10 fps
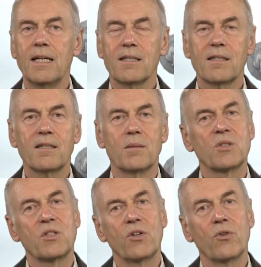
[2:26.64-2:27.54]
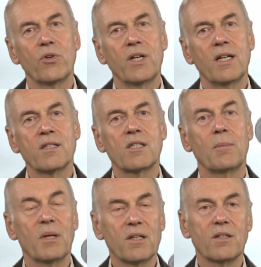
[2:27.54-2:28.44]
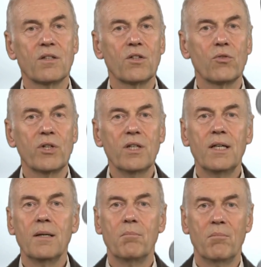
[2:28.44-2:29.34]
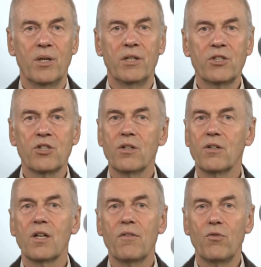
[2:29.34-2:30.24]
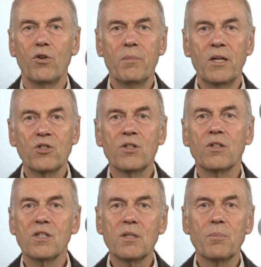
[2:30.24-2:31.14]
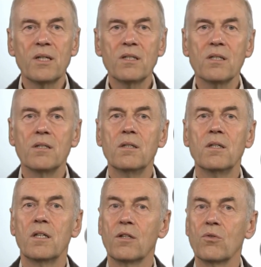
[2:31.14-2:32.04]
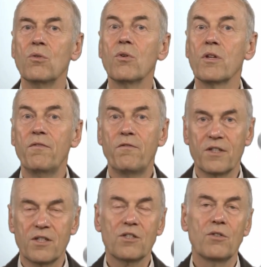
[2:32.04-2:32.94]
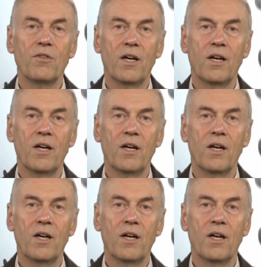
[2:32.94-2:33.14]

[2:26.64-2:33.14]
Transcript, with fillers: Systems theory and stability theory merge the aforementioned disciplines into the physics of